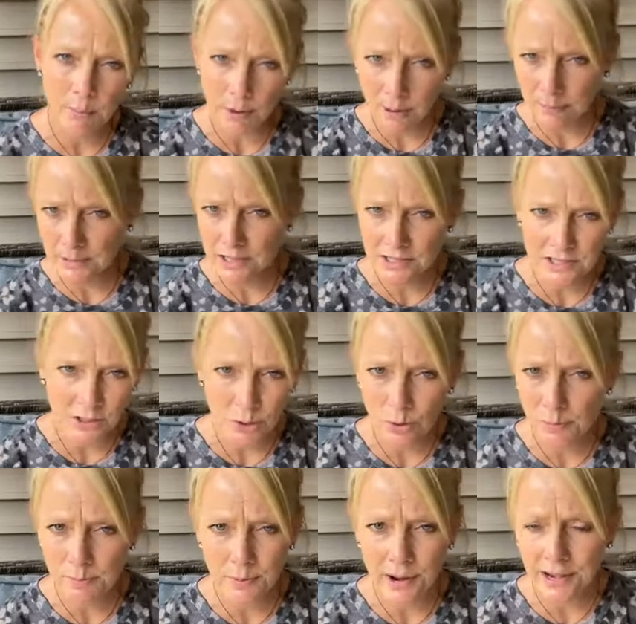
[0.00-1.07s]
I'll probably just
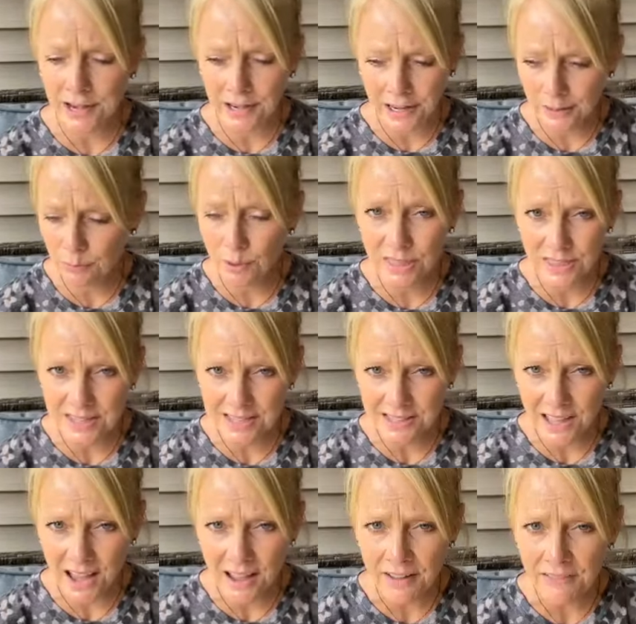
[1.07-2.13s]
incorporate it in with
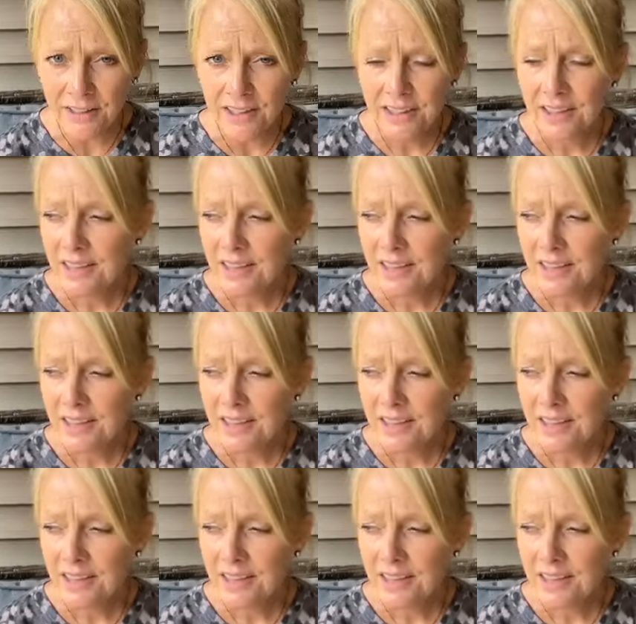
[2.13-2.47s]
this live.